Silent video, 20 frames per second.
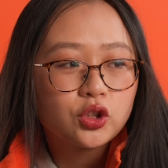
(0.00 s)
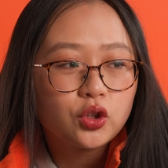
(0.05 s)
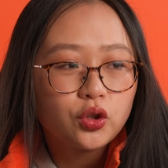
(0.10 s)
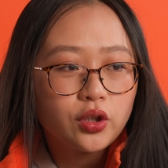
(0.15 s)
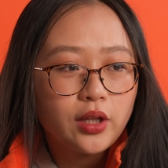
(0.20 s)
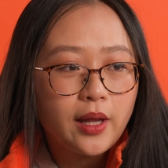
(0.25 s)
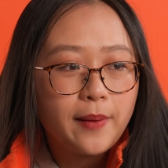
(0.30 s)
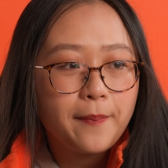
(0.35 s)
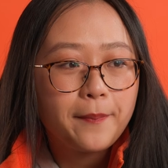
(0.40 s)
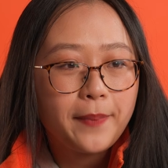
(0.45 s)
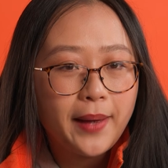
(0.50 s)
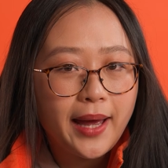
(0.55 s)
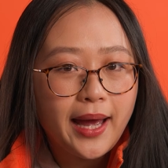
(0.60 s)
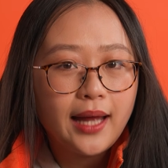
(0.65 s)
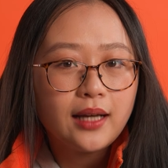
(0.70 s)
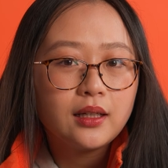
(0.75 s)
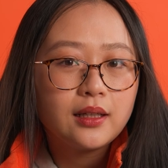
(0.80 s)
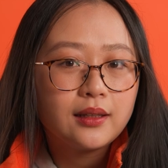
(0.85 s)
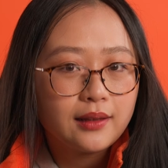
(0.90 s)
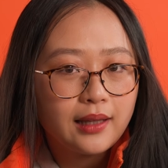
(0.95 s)
good and
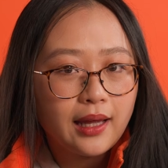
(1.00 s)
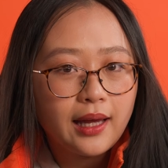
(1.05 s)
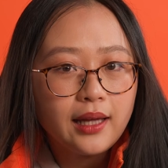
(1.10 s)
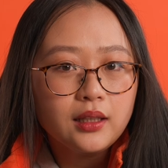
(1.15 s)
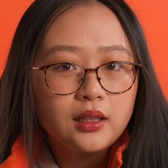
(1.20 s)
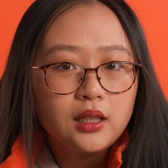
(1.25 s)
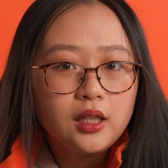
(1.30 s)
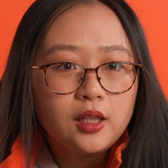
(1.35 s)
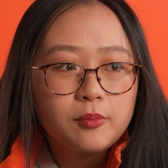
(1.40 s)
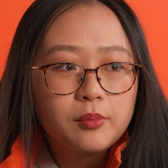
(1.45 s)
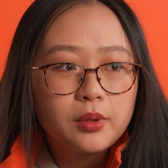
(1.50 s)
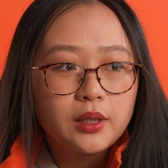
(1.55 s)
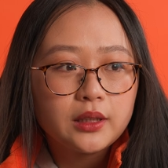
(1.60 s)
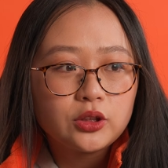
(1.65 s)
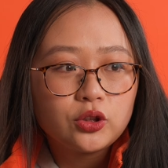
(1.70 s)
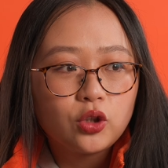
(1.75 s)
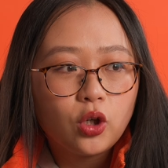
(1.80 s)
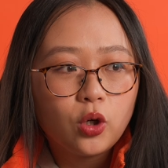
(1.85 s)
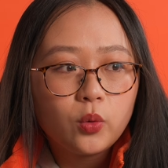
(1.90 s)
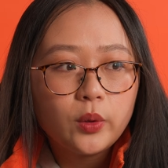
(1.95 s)
bad in that
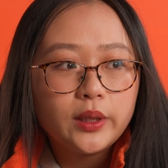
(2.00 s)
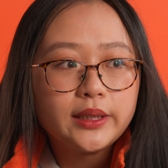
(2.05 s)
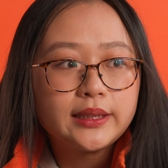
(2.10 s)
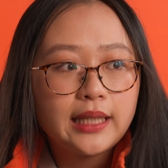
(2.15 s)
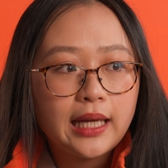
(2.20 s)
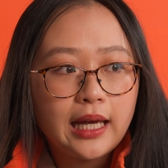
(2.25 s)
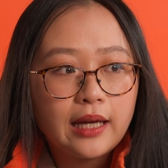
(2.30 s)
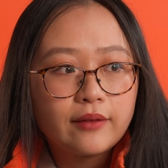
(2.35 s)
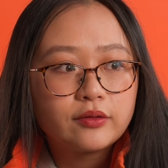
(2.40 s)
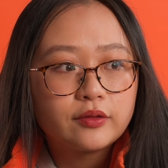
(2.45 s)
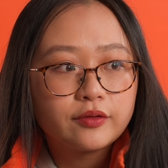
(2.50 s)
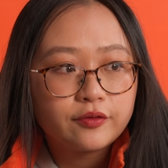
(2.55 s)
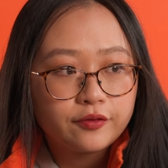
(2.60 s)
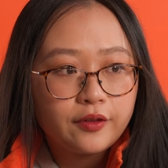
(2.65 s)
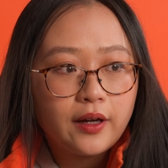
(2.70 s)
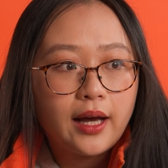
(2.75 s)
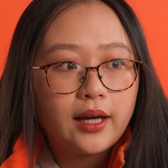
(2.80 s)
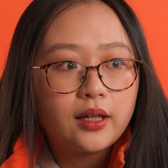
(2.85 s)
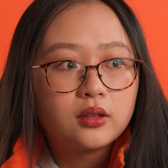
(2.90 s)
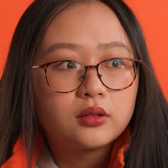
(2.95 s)
because you always have a
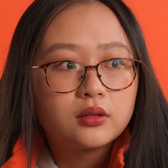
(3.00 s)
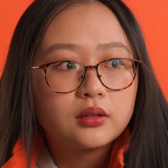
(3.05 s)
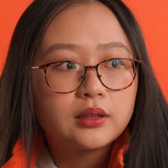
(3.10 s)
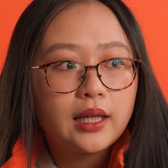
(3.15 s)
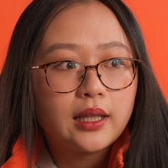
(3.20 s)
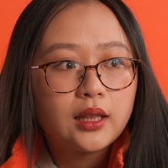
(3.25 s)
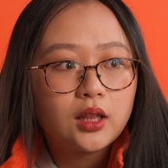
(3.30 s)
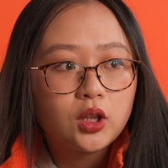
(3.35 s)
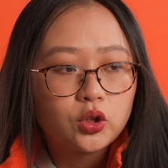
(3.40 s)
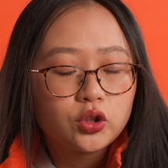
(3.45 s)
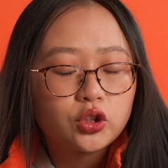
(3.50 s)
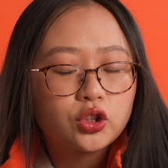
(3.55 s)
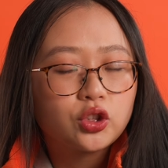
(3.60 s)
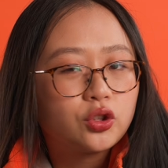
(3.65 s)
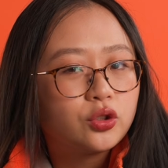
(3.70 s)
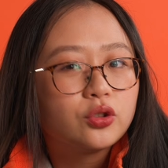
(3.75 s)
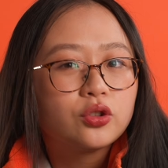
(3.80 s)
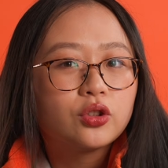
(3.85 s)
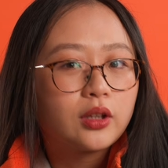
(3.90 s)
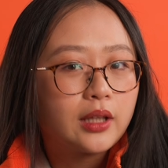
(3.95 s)
file that looks
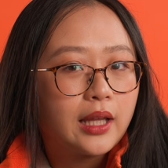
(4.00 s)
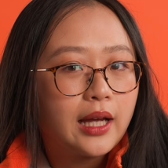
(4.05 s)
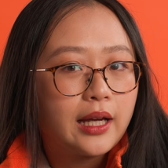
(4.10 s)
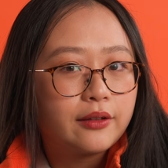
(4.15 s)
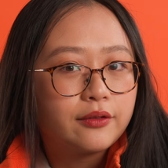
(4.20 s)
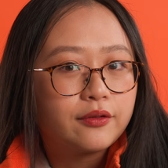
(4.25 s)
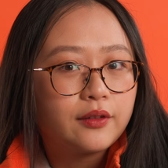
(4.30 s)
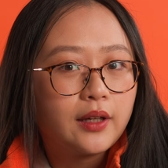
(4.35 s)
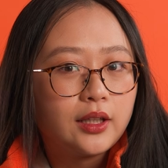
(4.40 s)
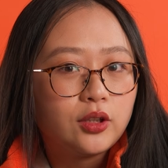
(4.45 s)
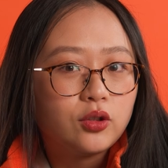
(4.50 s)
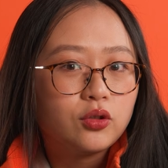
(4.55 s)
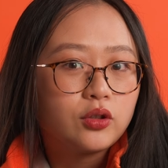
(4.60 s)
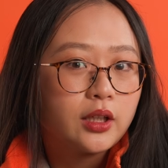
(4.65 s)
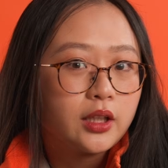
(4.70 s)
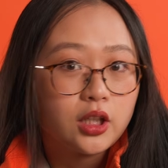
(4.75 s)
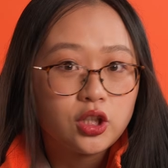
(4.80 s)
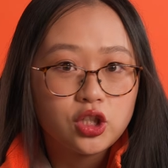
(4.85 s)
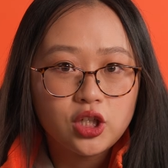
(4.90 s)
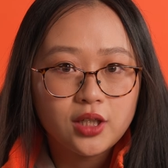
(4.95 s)
true to life and you
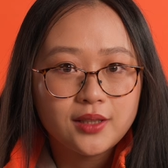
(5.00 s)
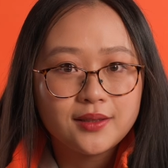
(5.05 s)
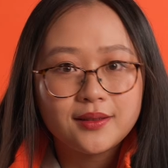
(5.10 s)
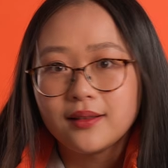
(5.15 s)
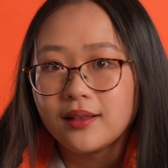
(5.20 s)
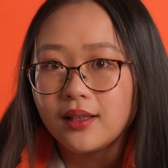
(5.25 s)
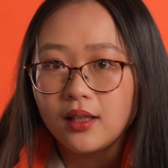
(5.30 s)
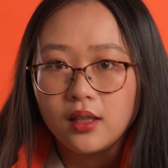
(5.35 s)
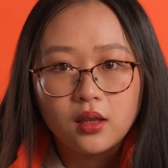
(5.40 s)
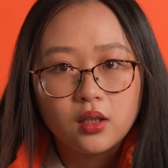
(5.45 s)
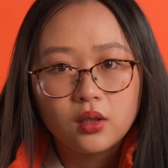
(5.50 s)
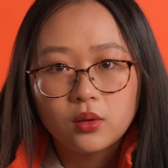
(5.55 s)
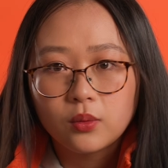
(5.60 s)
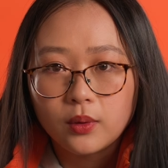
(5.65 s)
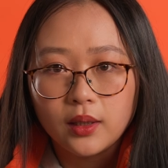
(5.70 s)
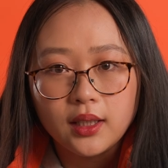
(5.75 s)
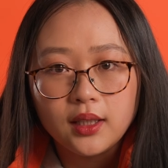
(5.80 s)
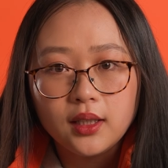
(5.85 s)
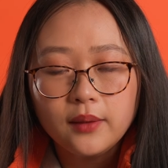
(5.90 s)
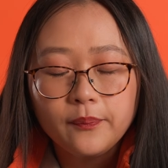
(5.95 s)
can adjust it either
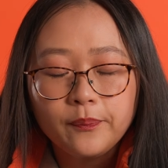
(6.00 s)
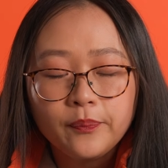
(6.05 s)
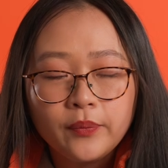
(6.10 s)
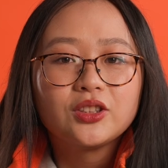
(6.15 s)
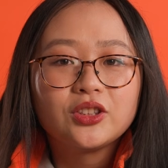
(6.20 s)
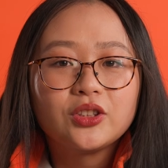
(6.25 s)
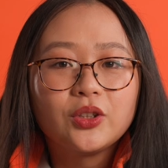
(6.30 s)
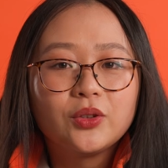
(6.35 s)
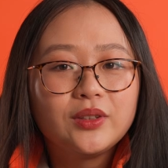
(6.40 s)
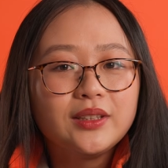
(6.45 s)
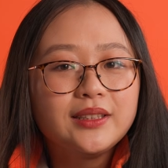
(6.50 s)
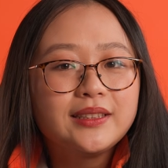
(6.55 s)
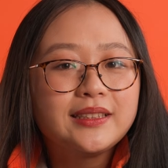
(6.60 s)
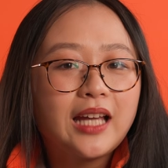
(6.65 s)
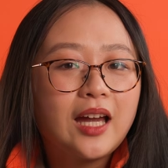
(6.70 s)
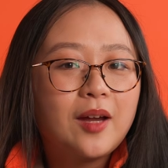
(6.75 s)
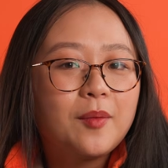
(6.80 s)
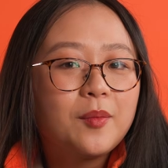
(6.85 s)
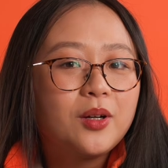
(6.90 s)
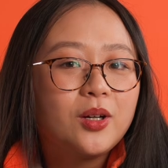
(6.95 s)
way. So this
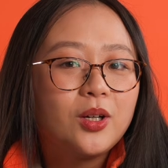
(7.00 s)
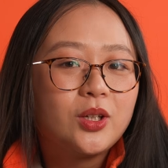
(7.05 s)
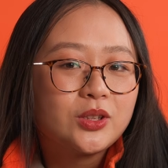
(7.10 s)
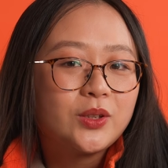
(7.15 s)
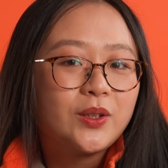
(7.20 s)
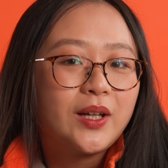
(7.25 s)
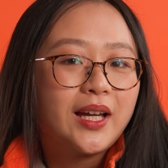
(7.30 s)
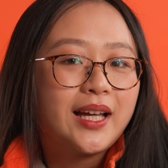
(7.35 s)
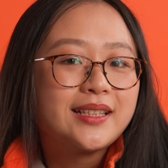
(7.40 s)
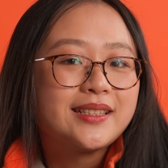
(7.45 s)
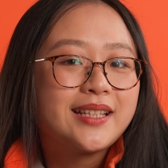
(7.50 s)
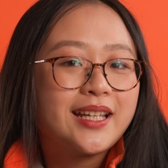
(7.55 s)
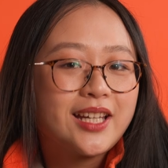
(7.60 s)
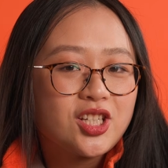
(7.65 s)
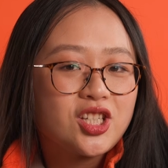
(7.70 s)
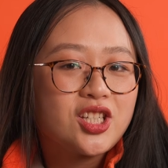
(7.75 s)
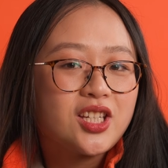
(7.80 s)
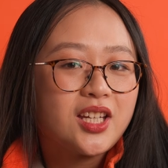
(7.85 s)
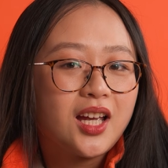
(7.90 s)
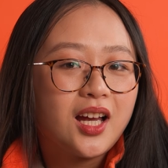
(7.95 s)
camera also has
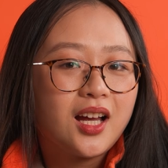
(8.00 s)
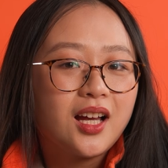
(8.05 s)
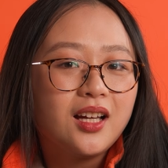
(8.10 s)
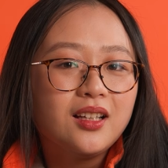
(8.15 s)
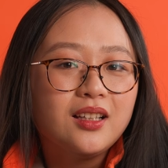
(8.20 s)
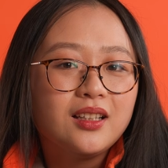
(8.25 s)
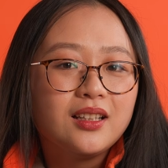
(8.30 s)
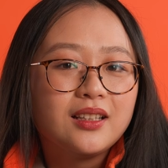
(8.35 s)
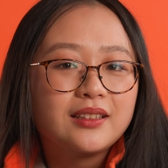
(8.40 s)
HDR.